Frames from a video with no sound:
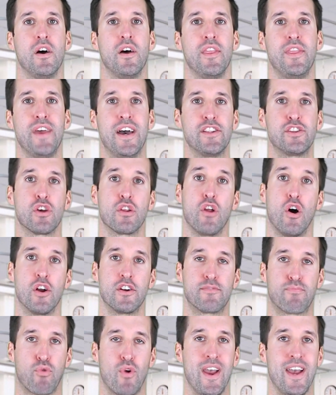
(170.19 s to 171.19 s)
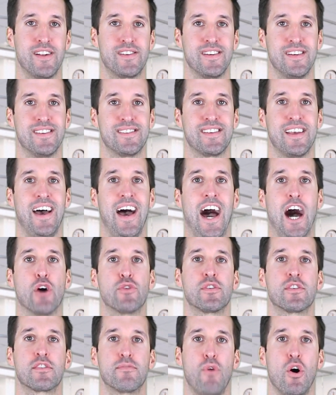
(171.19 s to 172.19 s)
then to large branches, out
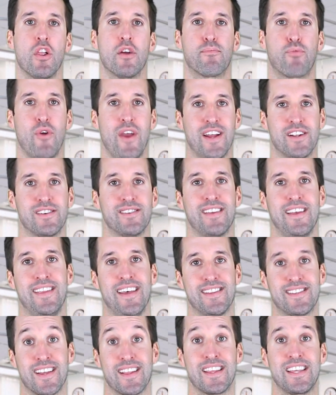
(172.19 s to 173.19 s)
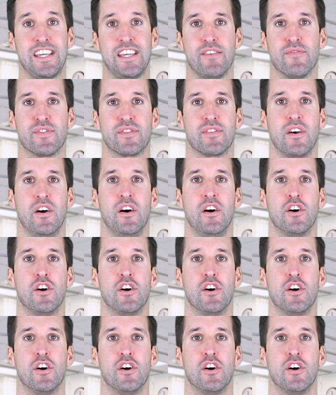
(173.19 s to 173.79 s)
to smaller branches, and then to leaves.